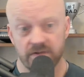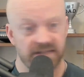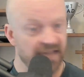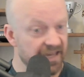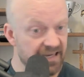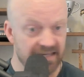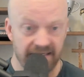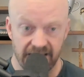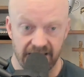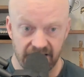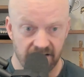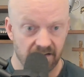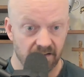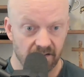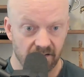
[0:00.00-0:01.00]
take it,
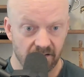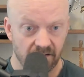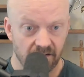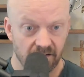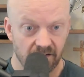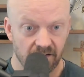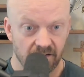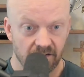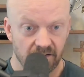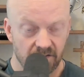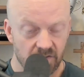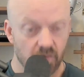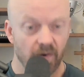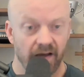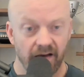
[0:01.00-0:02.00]

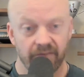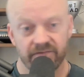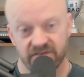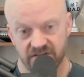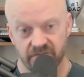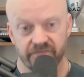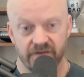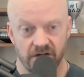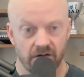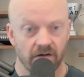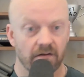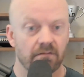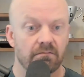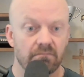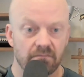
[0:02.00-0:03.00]
you have
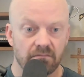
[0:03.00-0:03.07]
severe,